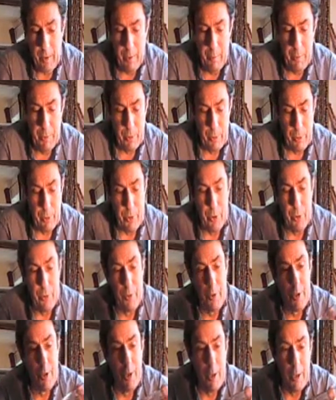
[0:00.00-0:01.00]
almond oil, as
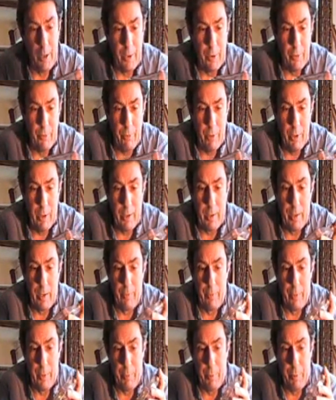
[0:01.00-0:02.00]
you can see, is really
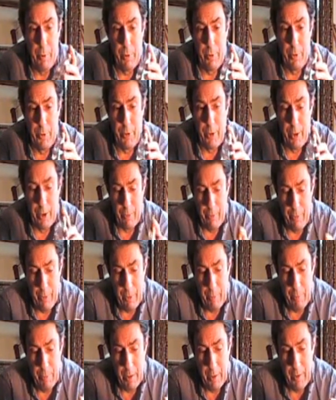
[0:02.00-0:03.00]
lovely pure
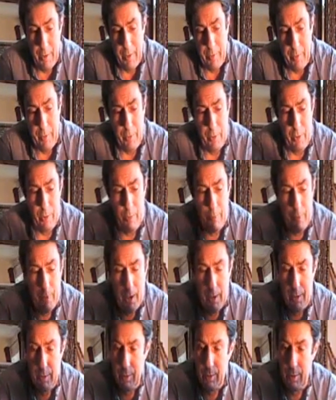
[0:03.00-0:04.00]
stuff, but you've
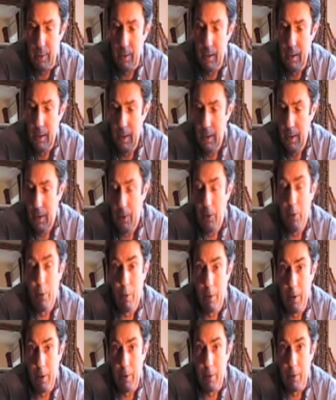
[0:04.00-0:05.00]
now got
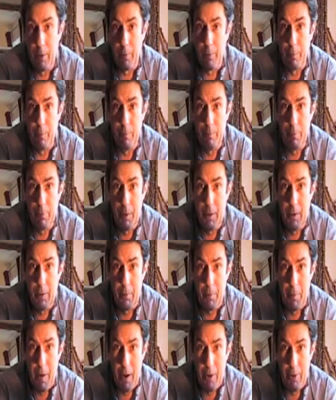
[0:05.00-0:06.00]
quite a lot of
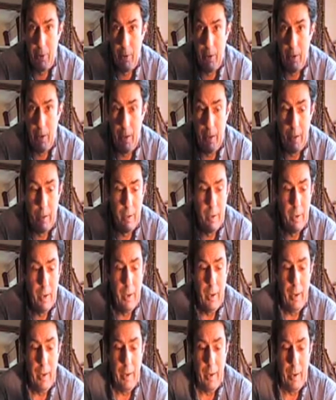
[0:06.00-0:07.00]
plant matter in here,
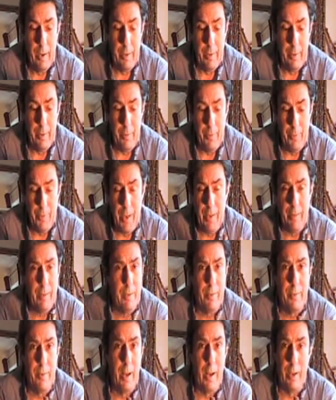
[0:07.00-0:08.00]
and
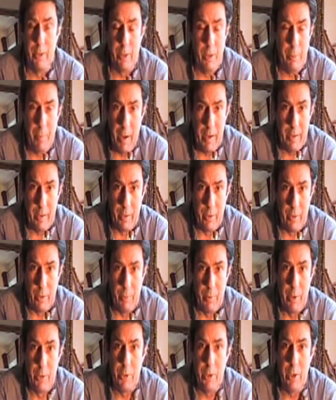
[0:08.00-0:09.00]
that doesn't actually matter
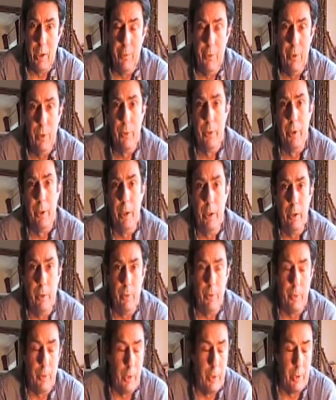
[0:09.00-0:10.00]
too much. If you're going to
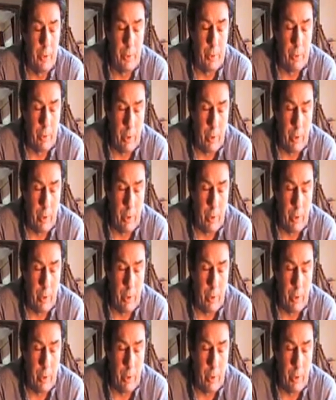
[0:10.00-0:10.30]
use this